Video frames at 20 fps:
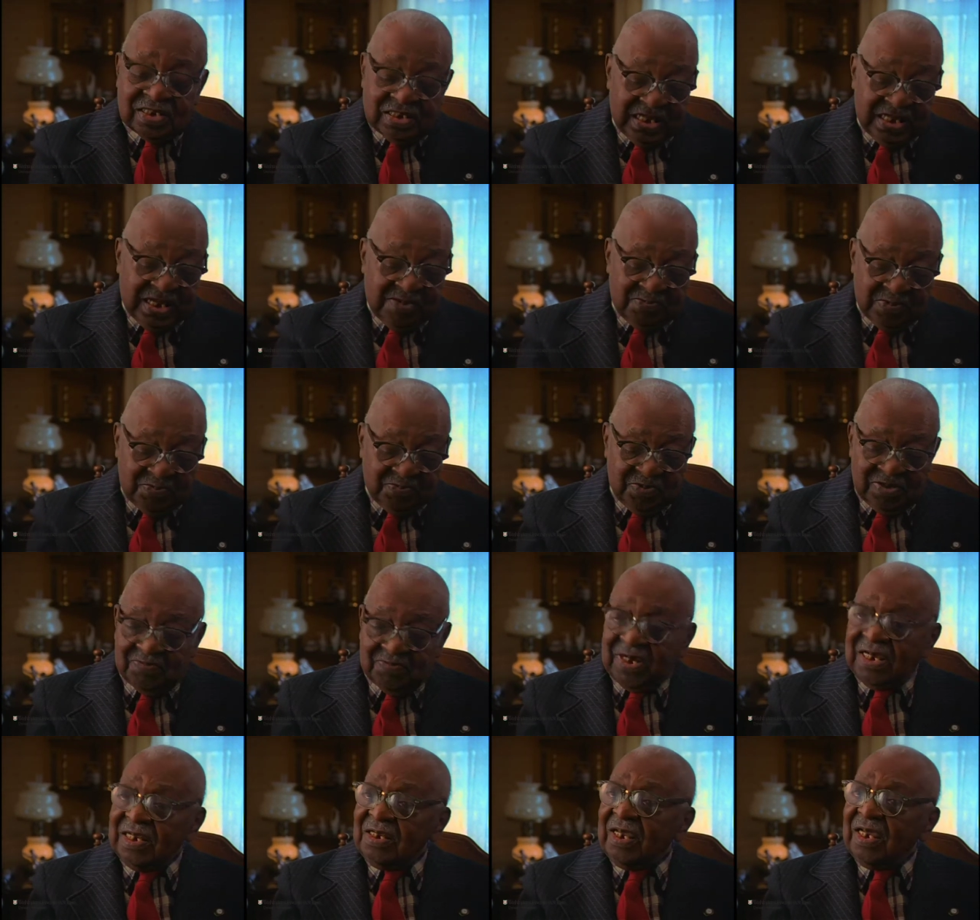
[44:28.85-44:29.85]
climbed up in
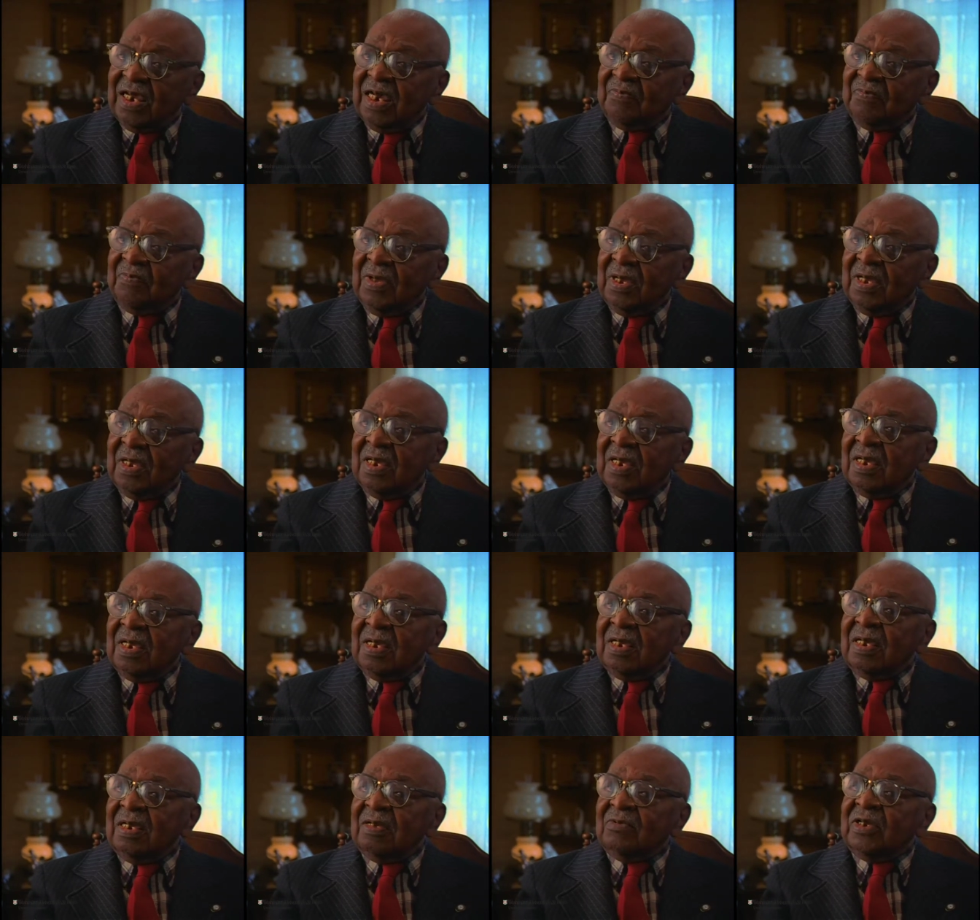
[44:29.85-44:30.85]
my lap
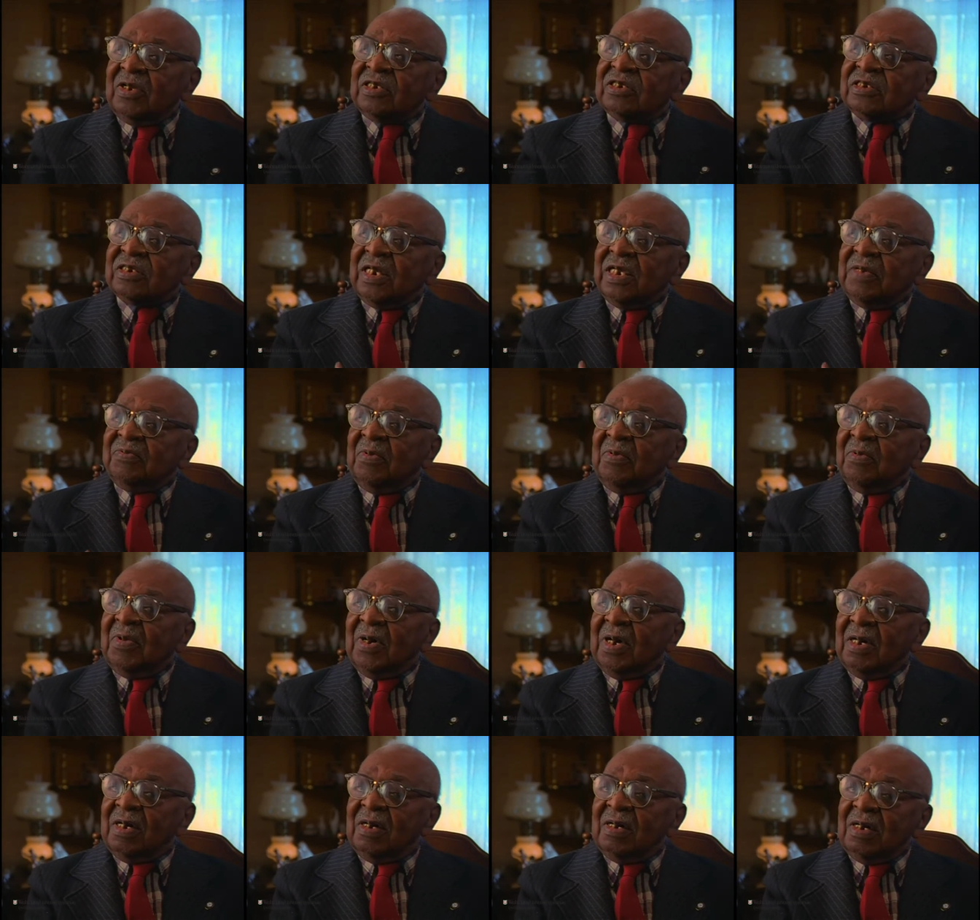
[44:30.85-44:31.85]
and went to sleep in my
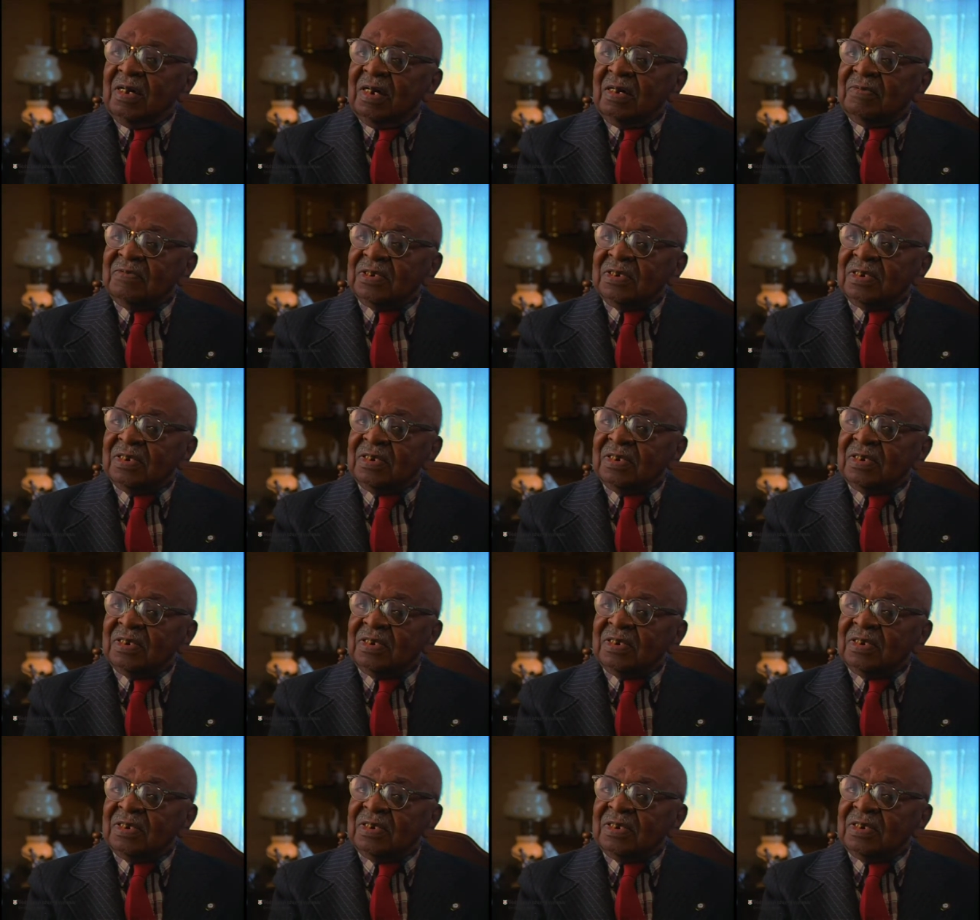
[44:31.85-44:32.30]
arms.